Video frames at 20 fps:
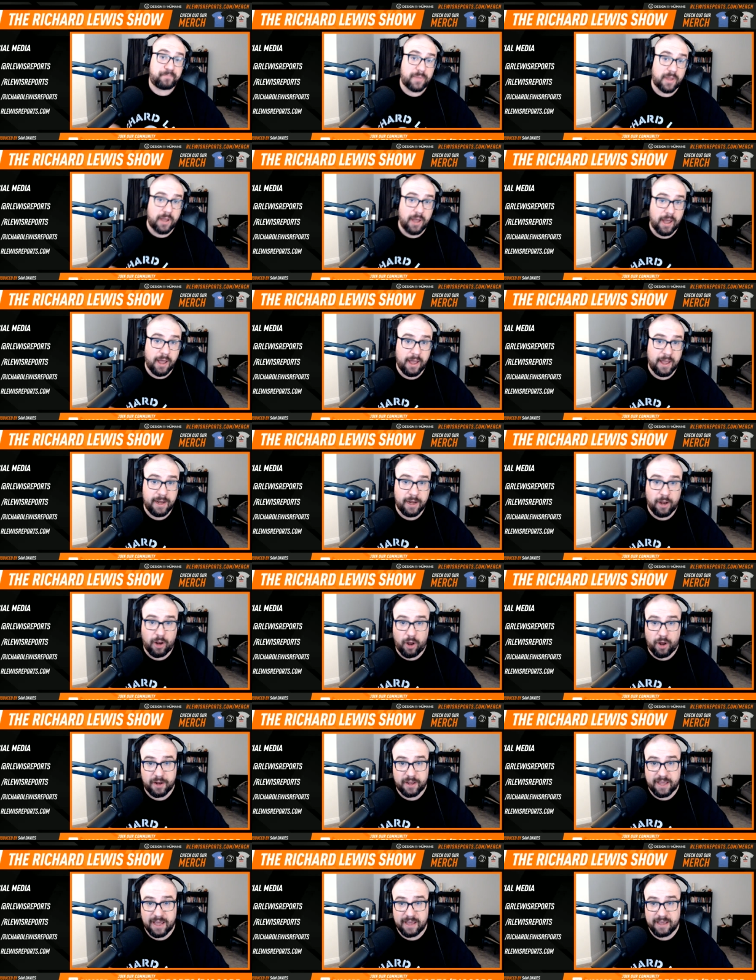uh, in a
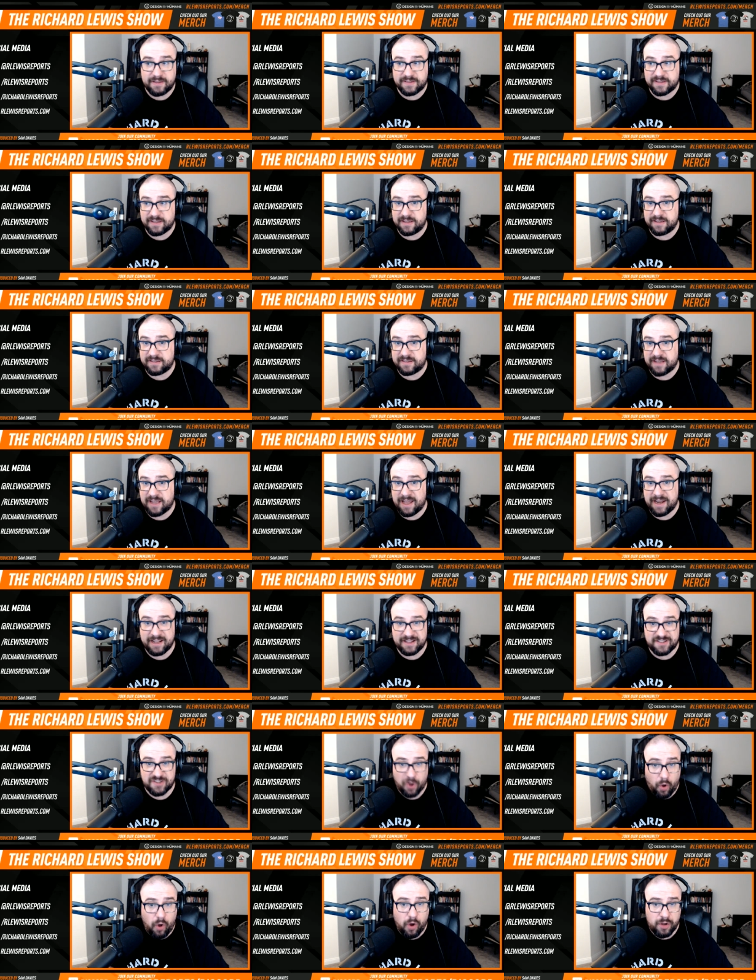lot of cases, and
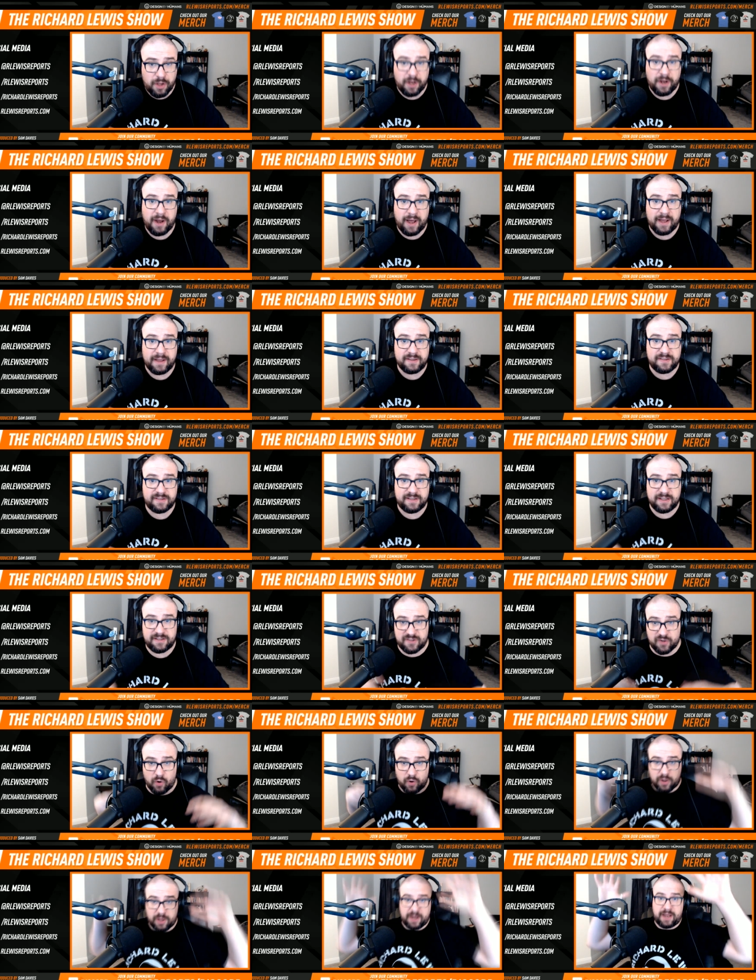it's organized. It's
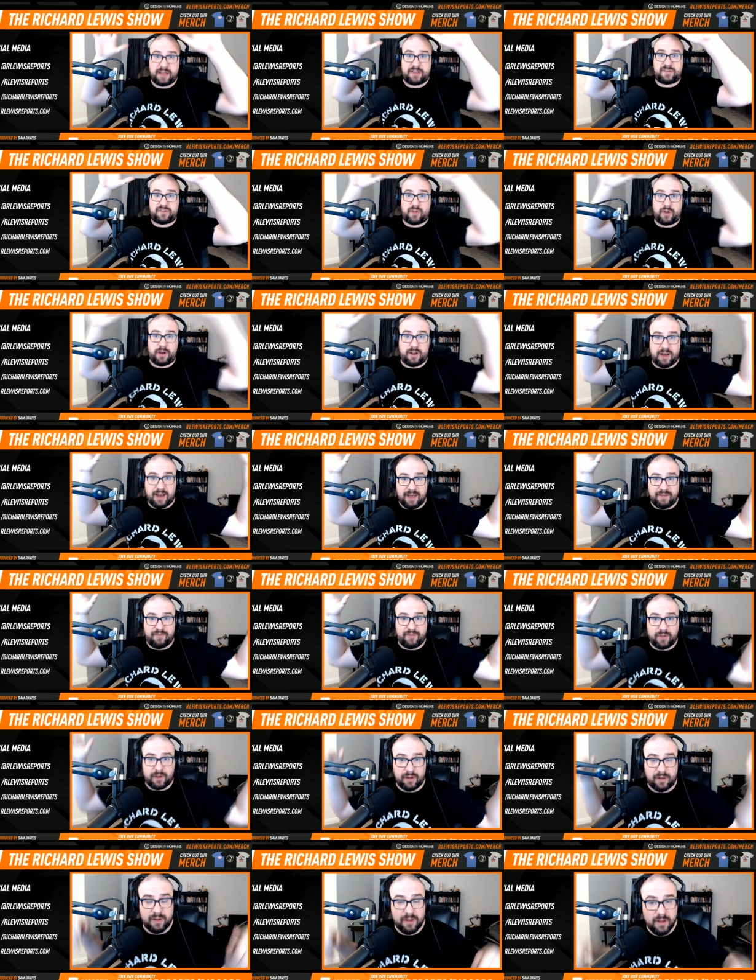organized on a
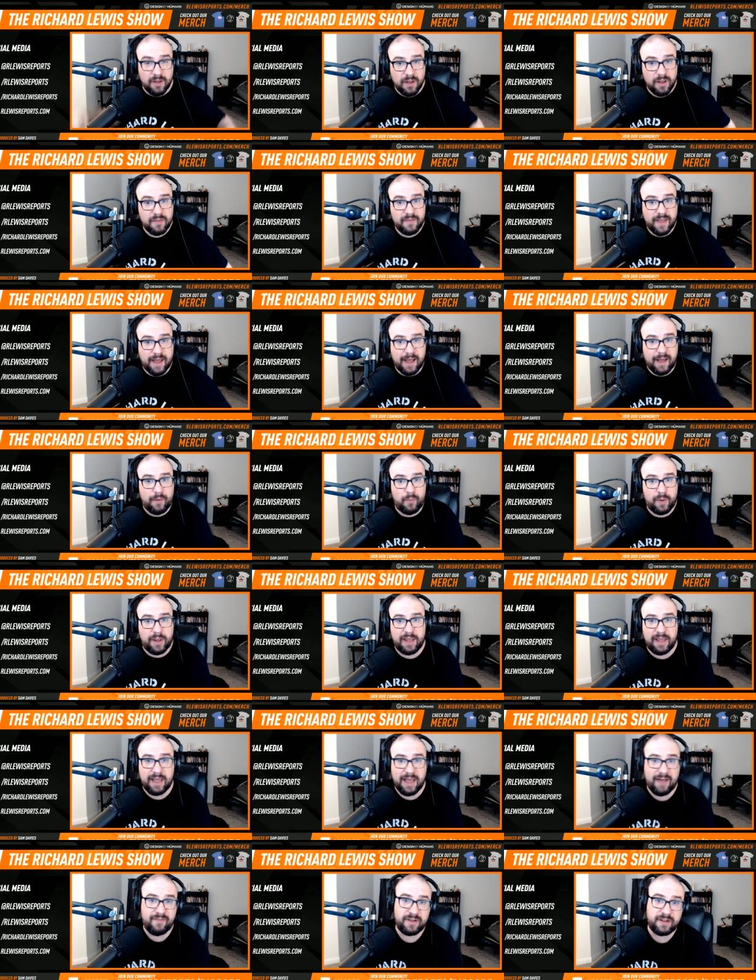level that
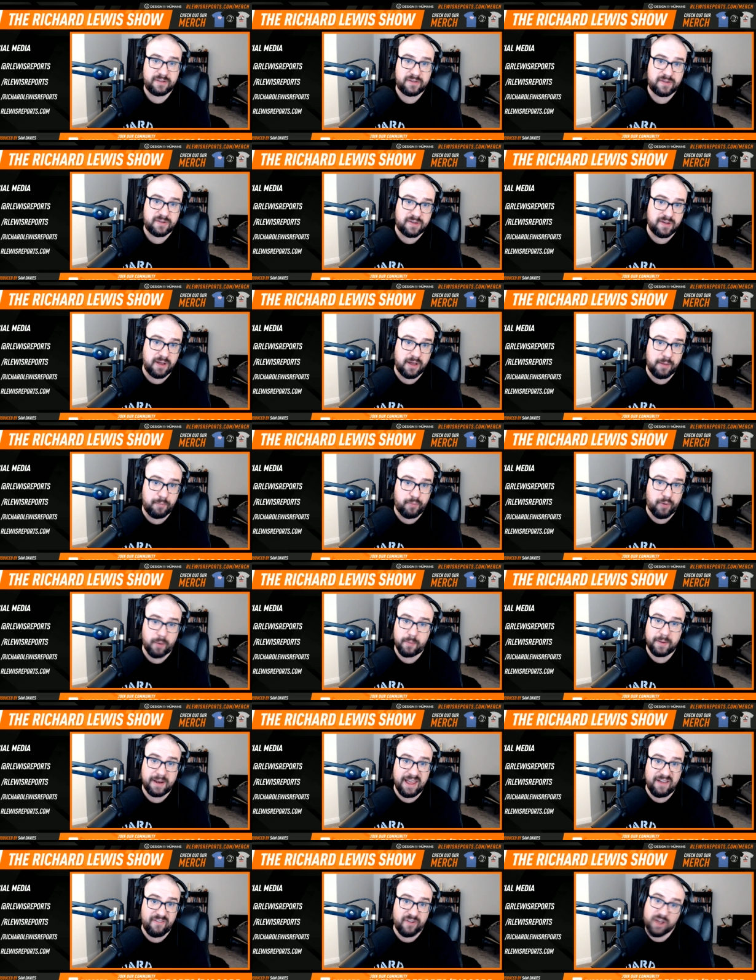we haven't uh,
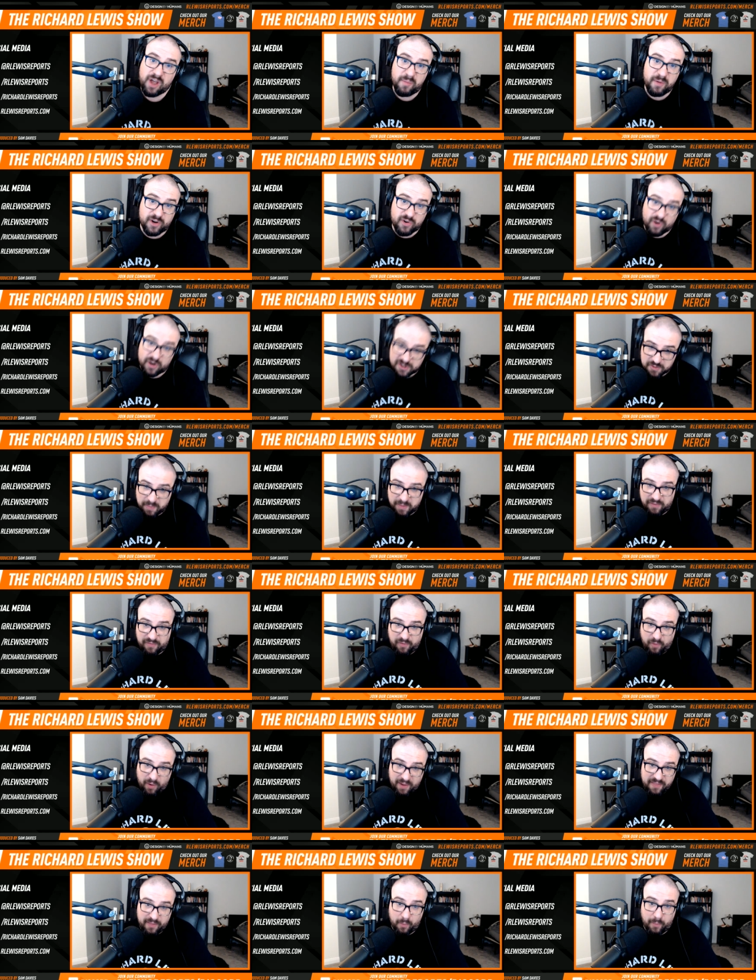probably ever come across
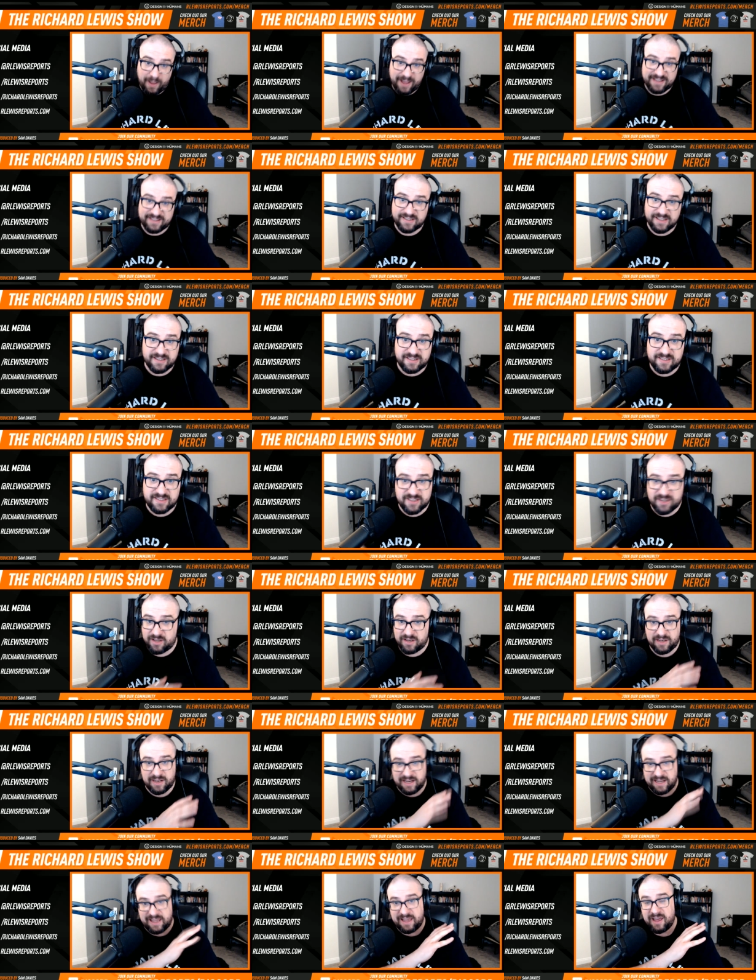before in the West. It's
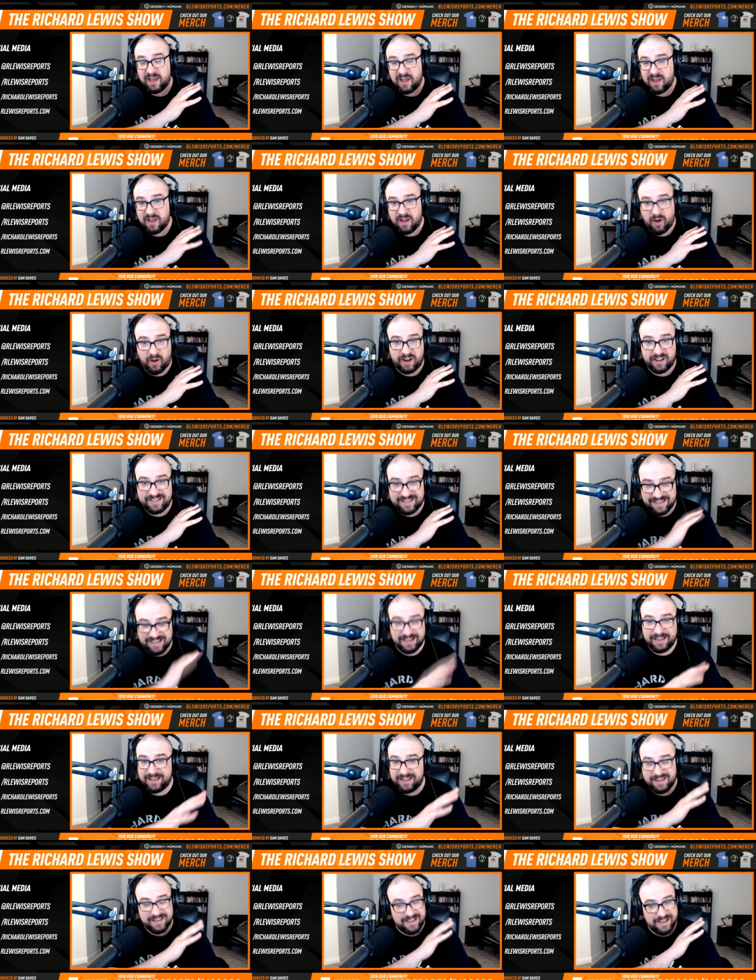certainly on a,
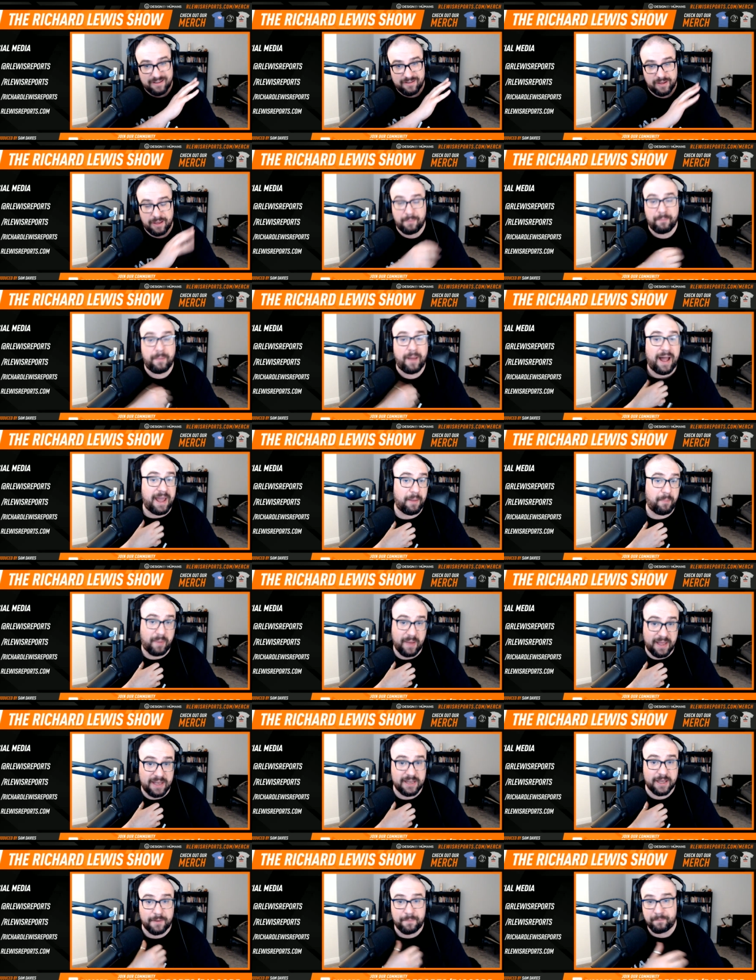in my
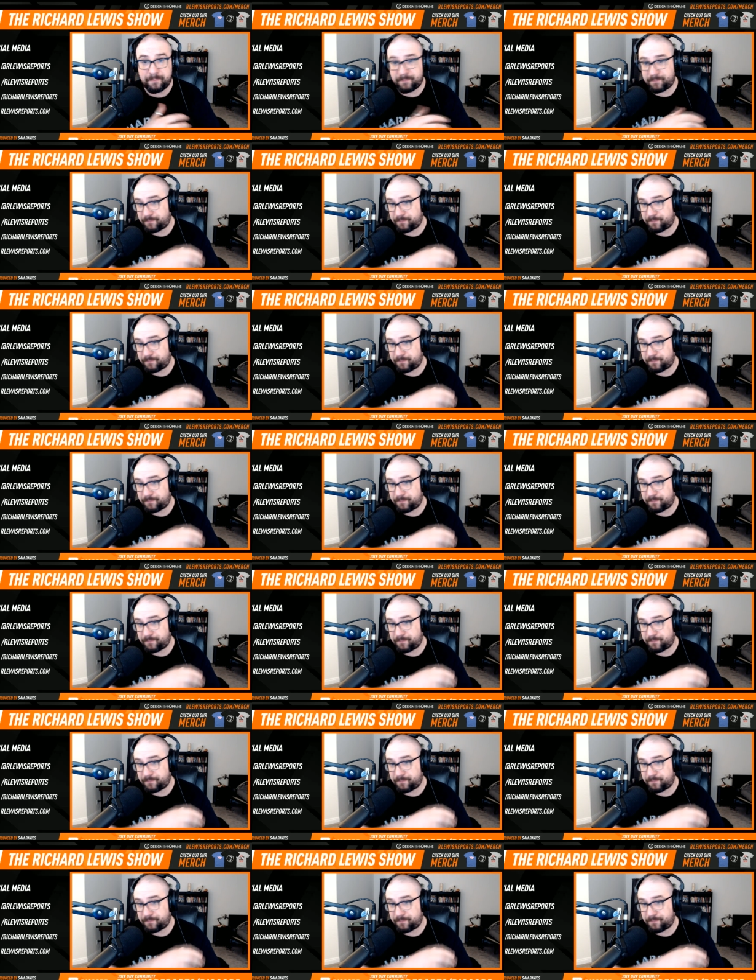opinion,